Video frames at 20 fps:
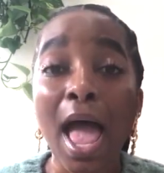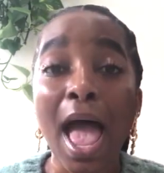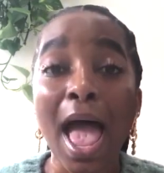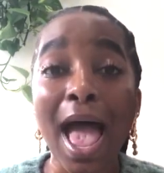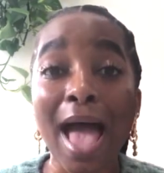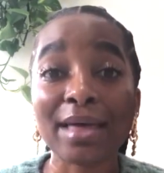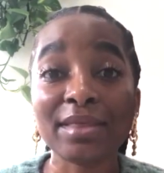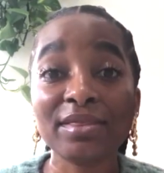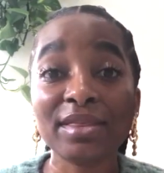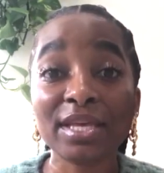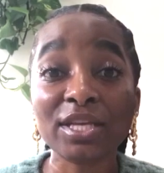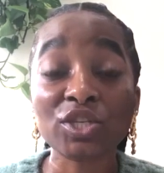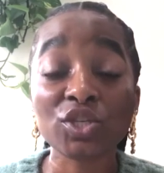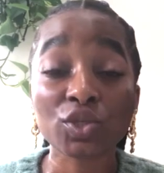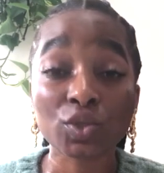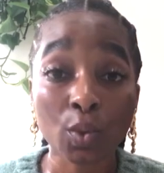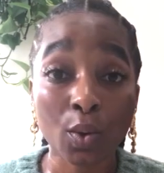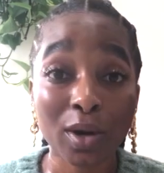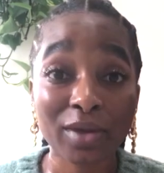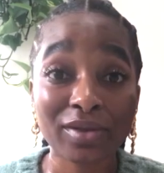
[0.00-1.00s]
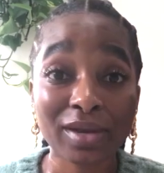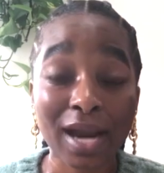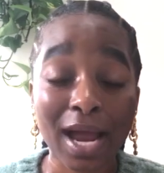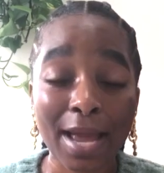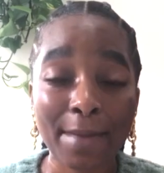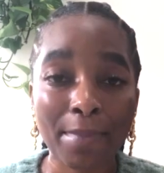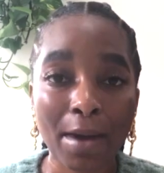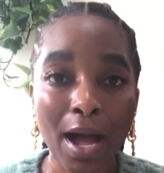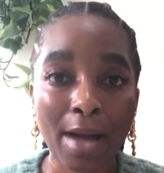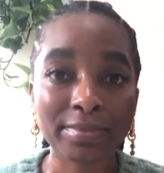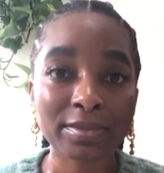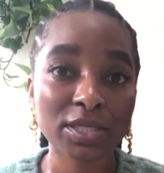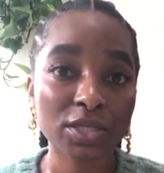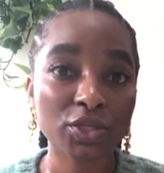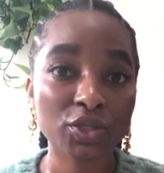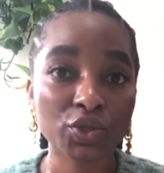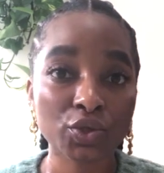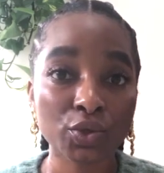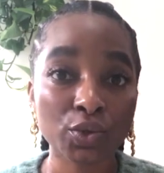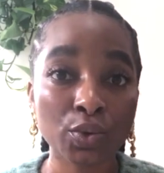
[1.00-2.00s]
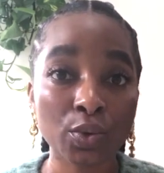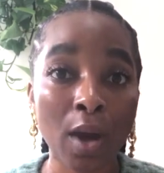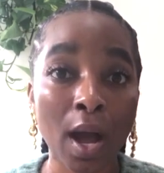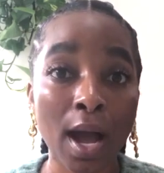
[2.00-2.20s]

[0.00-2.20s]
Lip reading: At the store that I popped into,